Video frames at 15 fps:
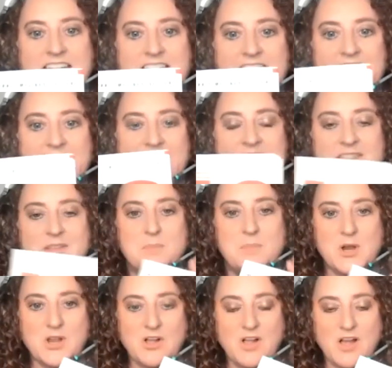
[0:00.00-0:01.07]
And the
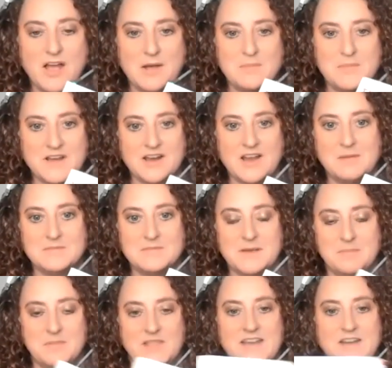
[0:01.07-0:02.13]
book club comes
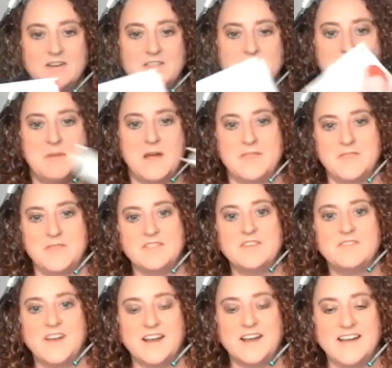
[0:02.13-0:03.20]
up later in the month at
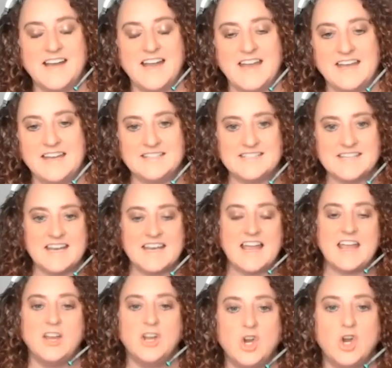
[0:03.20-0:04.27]
the very end. And
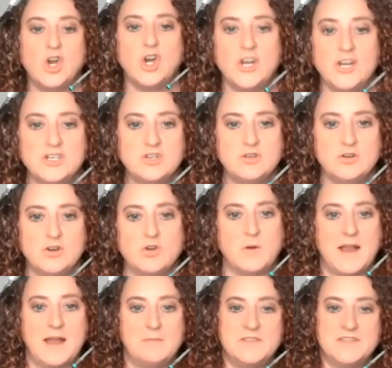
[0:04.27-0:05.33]
I encourage you to
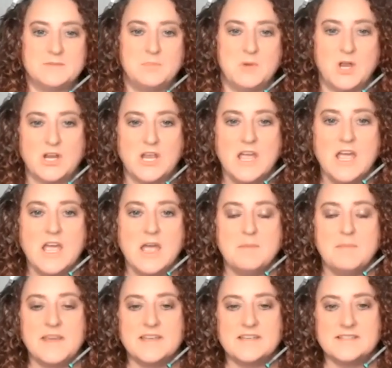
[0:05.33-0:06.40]
grab this book
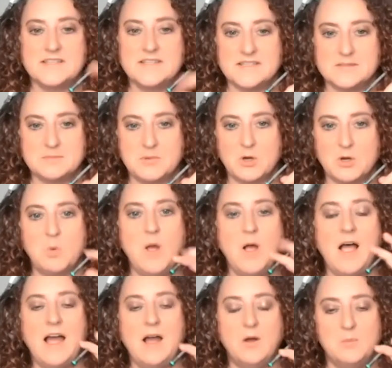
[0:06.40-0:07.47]
because this book
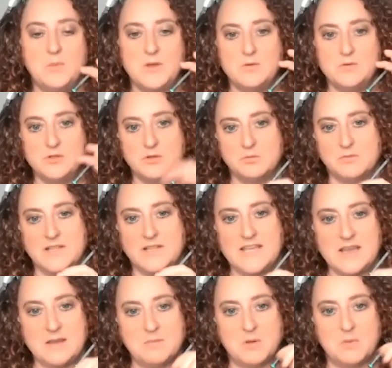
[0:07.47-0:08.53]
will help you to
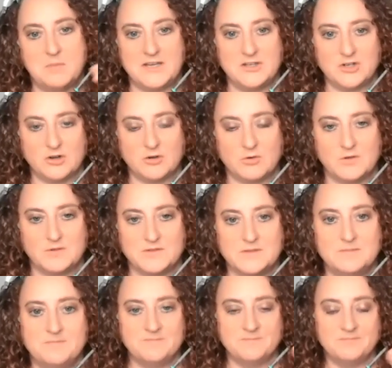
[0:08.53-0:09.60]
really implement your
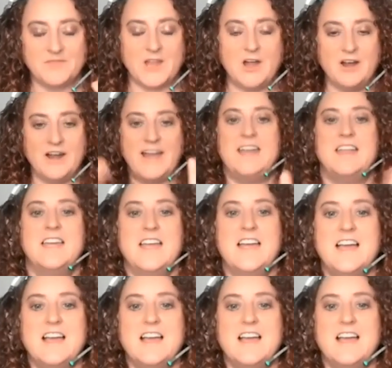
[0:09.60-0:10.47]
goals. All right.